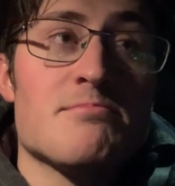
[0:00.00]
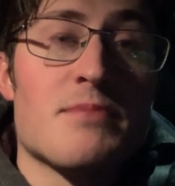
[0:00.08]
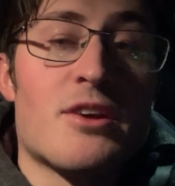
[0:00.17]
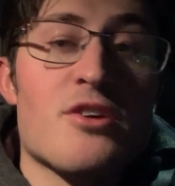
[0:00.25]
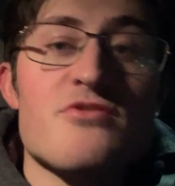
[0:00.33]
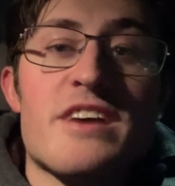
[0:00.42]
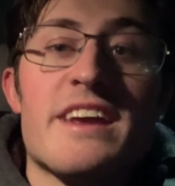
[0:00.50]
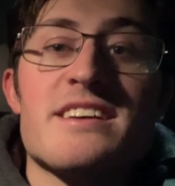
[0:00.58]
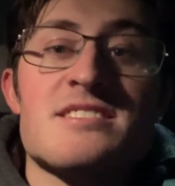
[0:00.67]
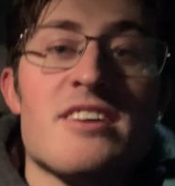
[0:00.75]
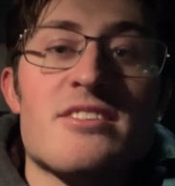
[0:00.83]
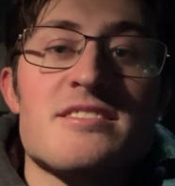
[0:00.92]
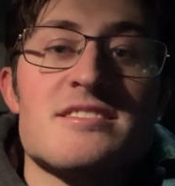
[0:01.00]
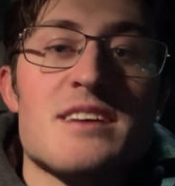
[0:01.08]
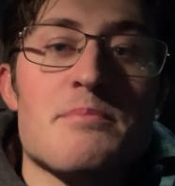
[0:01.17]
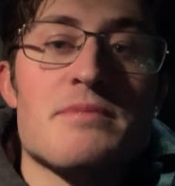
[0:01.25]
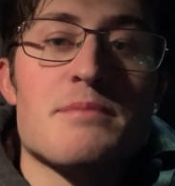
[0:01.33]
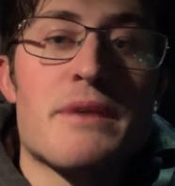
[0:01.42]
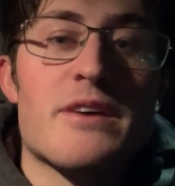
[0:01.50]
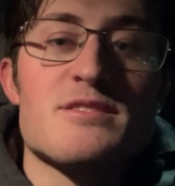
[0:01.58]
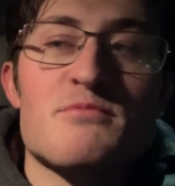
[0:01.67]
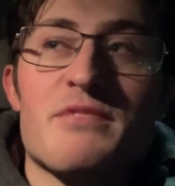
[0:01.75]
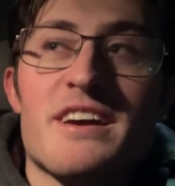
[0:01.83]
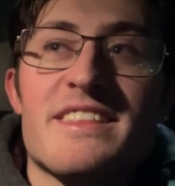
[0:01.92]
an R rating is not going to stop the parents
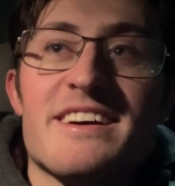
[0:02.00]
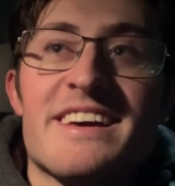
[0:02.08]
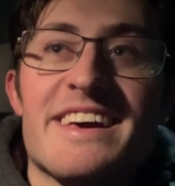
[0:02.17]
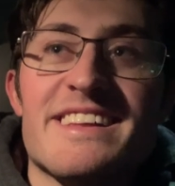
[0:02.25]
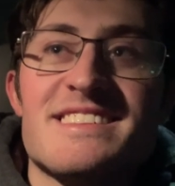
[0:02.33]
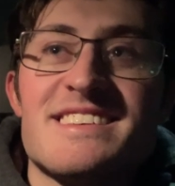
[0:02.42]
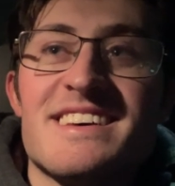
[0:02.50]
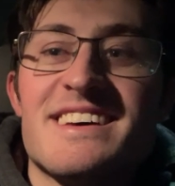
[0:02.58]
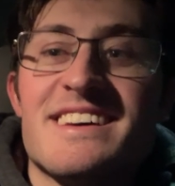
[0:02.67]
from bringing their kids.